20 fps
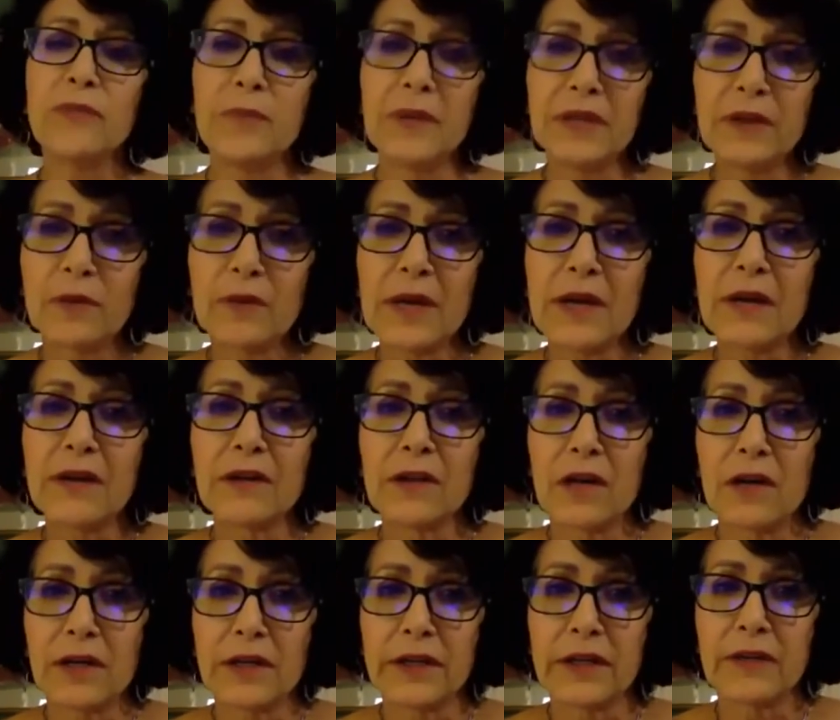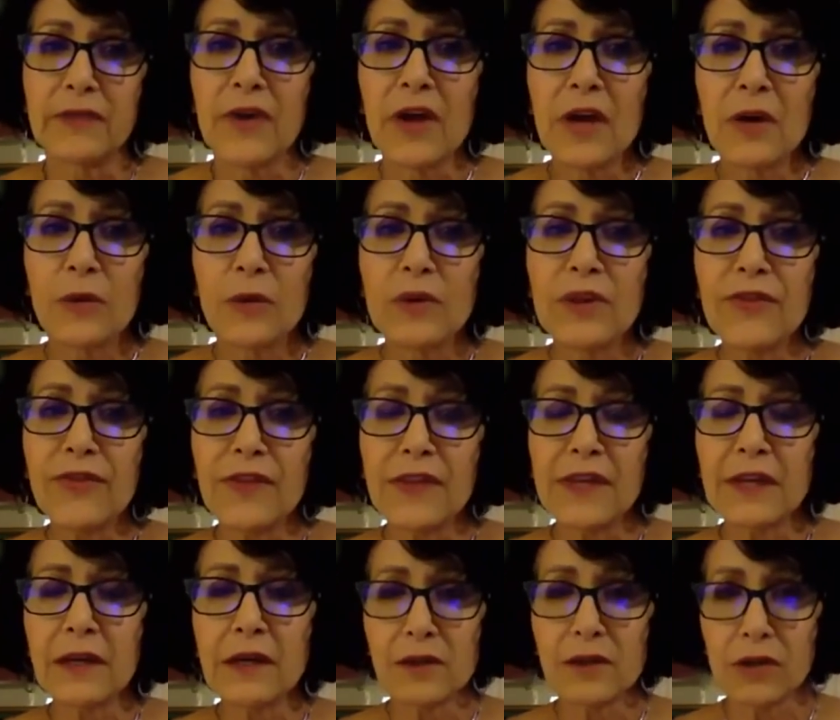been around long enough, we
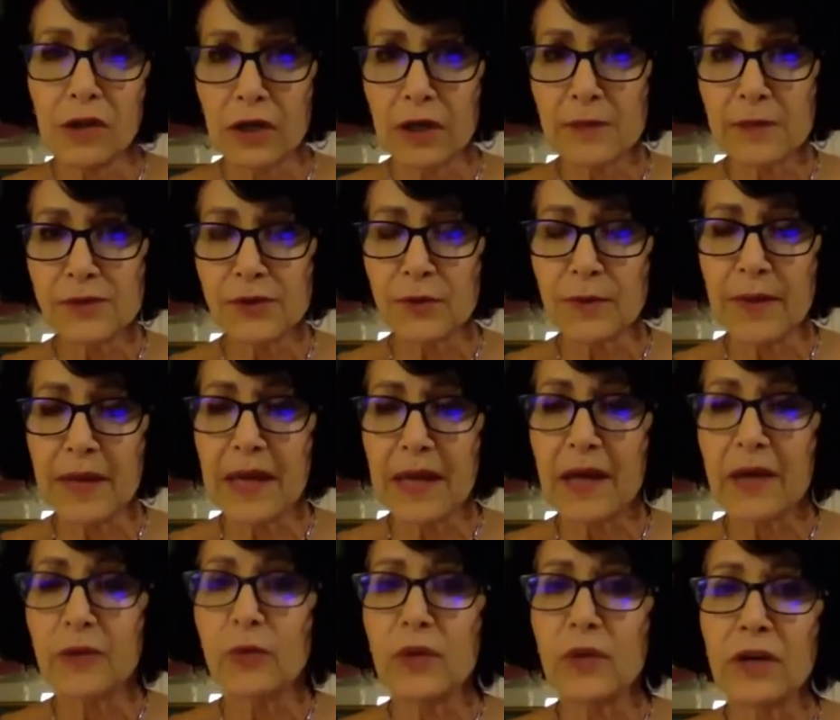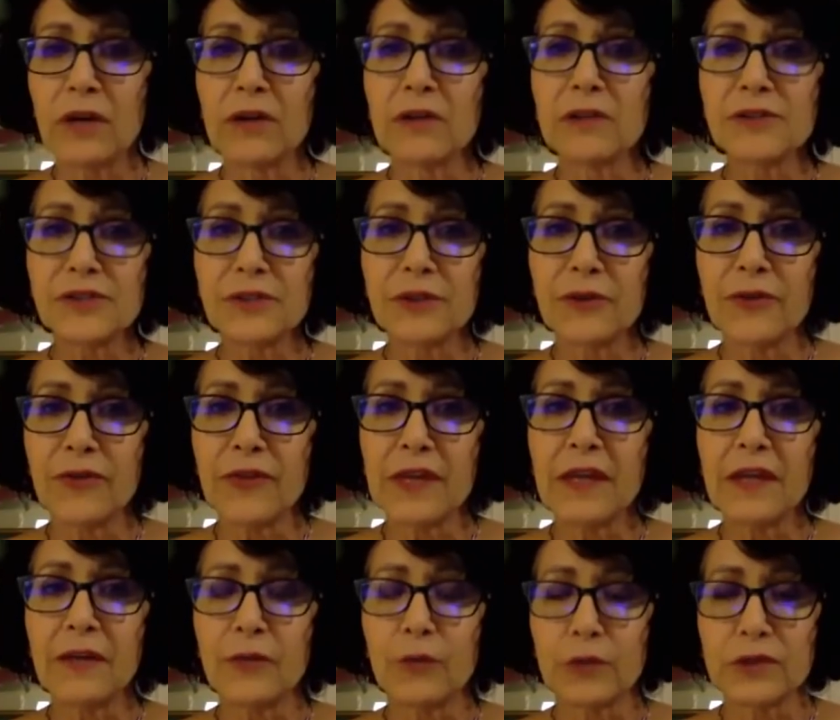think carbs are bad. We also
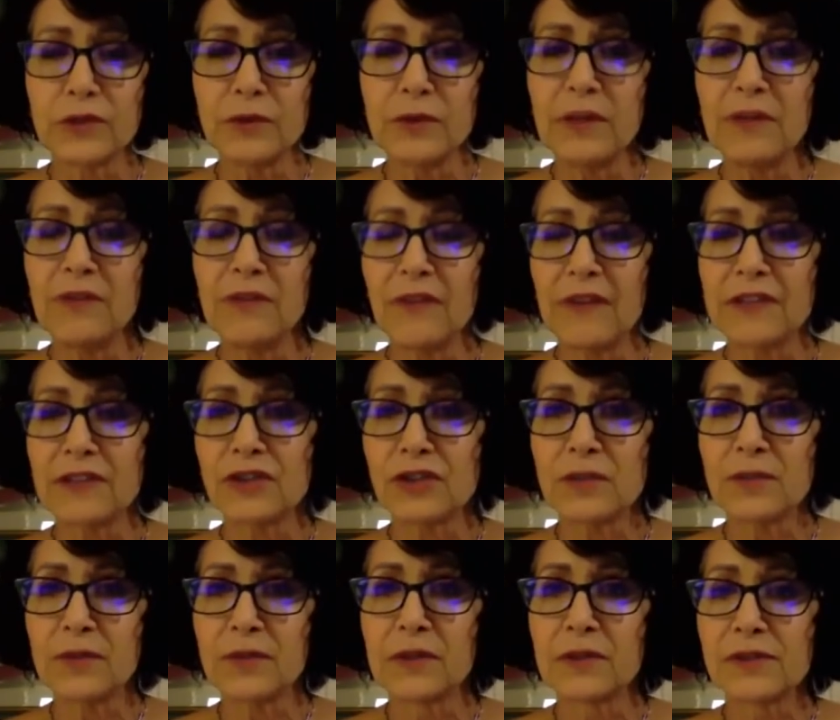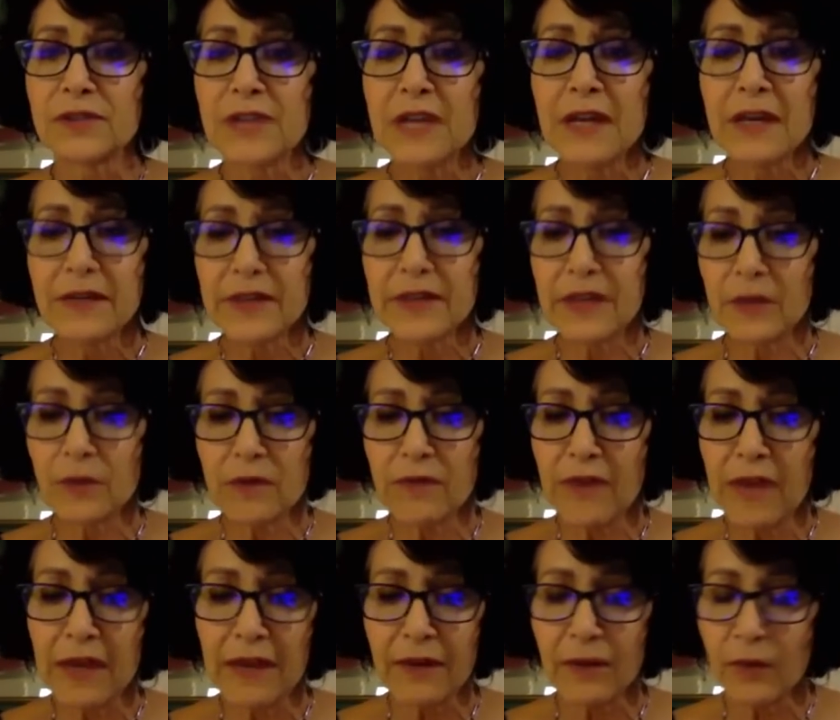think if we're doing vegetables, then we
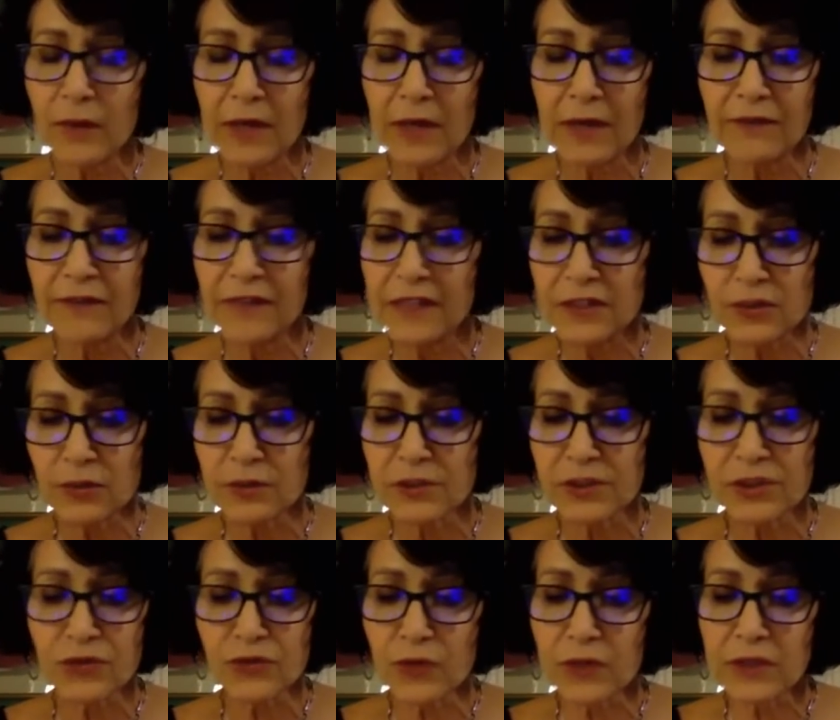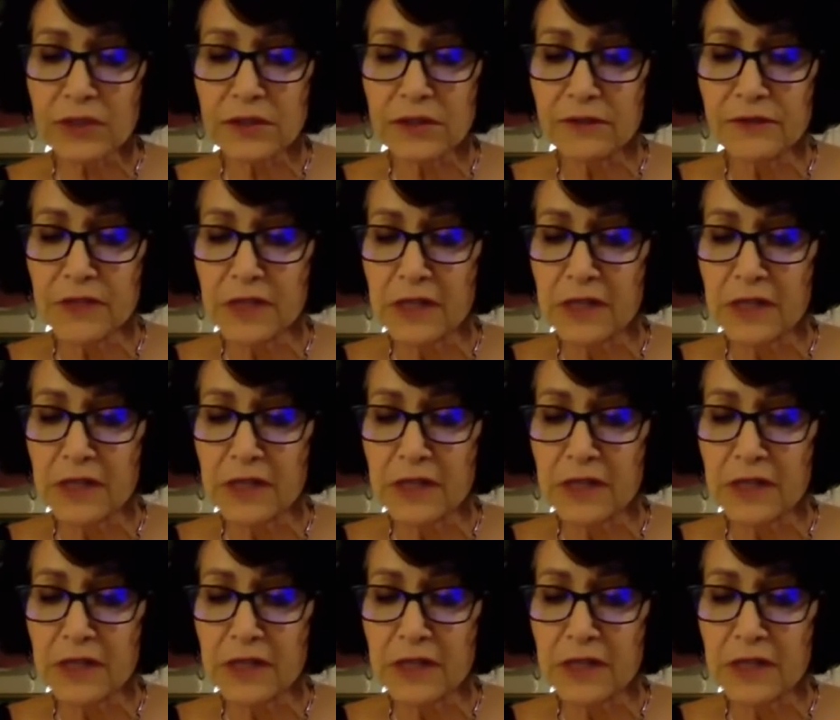have these restrictive